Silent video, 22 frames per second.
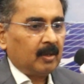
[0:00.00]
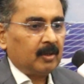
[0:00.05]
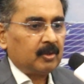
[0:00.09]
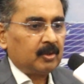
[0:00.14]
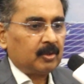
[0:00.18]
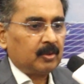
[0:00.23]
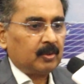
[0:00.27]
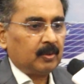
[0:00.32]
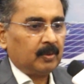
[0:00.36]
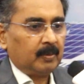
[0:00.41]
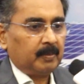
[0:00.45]

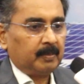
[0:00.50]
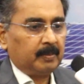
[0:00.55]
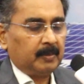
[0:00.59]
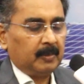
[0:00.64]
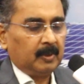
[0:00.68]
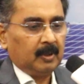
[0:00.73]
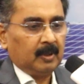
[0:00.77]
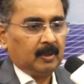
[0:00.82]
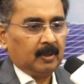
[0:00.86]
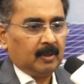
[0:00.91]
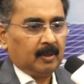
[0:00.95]
So,
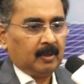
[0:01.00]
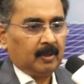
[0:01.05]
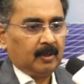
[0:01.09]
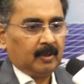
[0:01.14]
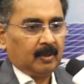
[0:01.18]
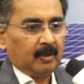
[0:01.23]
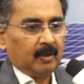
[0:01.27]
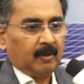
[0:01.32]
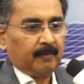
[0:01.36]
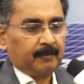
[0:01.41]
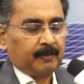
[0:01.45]

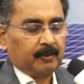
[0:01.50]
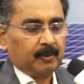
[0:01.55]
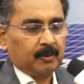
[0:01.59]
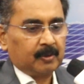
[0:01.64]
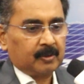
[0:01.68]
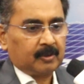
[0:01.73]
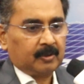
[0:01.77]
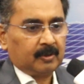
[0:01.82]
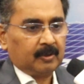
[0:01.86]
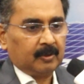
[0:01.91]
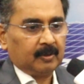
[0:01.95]
of
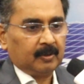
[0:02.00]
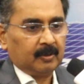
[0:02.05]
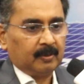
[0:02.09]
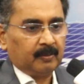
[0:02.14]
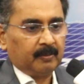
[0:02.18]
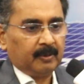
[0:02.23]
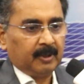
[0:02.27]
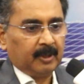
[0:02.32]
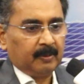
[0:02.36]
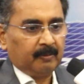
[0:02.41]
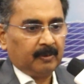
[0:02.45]
course,
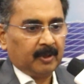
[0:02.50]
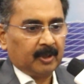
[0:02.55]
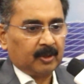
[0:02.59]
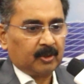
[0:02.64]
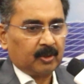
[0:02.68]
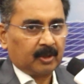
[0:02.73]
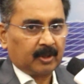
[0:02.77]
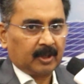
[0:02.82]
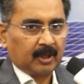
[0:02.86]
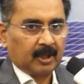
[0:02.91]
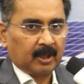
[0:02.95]
when we are
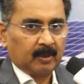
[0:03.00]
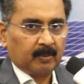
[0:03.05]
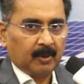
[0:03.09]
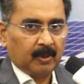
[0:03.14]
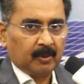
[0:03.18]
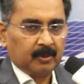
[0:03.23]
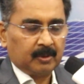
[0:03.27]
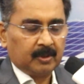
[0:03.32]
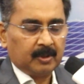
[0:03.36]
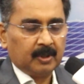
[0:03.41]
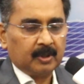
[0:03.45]
talking
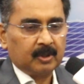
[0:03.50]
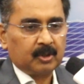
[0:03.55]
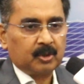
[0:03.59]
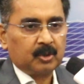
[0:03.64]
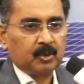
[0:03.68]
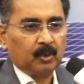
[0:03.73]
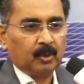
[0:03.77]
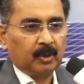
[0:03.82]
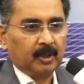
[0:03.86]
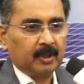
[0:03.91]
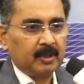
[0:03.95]
about the
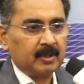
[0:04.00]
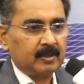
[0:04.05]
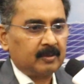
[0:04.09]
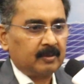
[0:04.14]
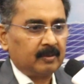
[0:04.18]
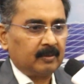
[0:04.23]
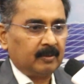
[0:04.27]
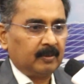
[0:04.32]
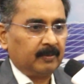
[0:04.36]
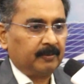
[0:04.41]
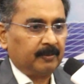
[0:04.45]

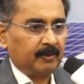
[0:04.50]
storage, the